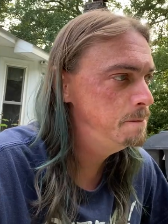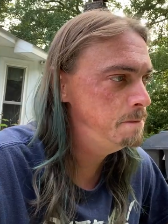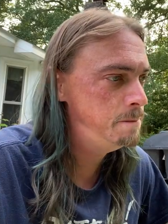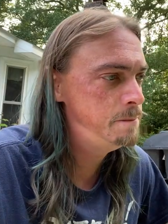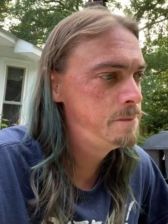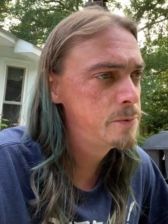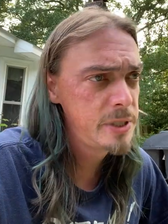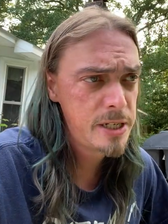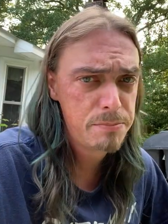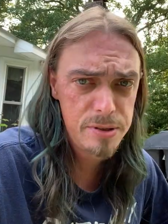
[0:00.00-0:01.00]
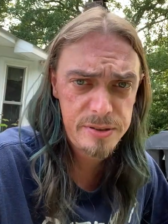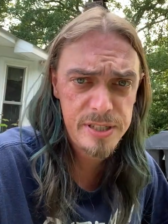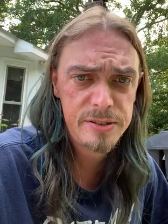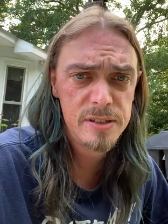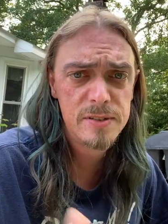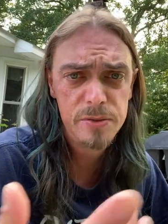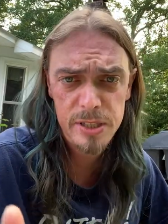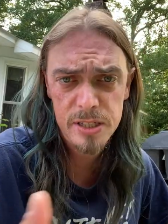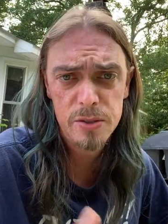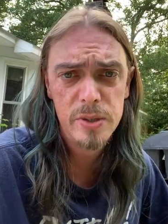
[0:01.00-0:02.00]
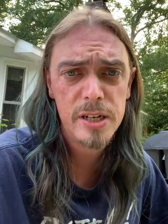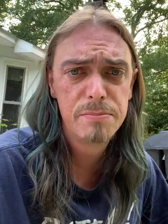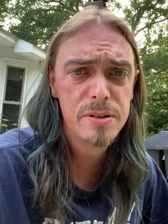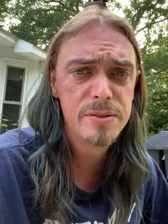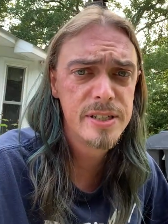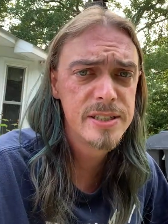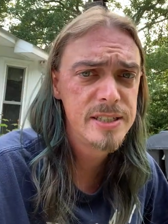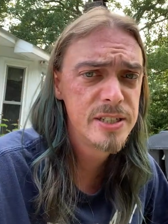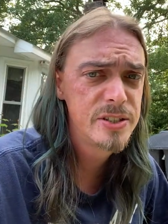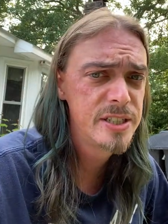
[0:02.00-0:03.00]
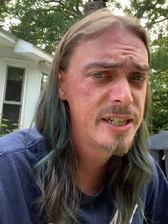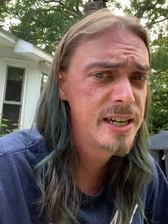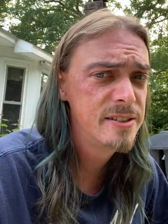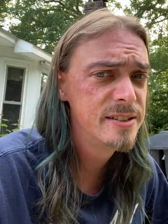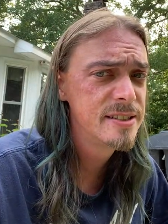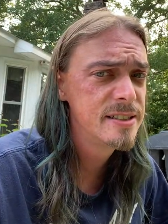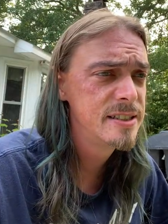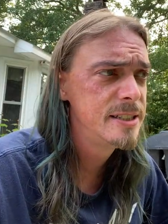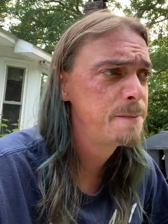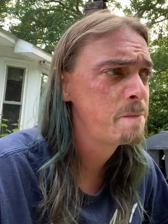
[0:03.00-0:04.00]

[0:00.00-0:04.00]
We had a protest over the weekend. We had a protest yesterday out in the city.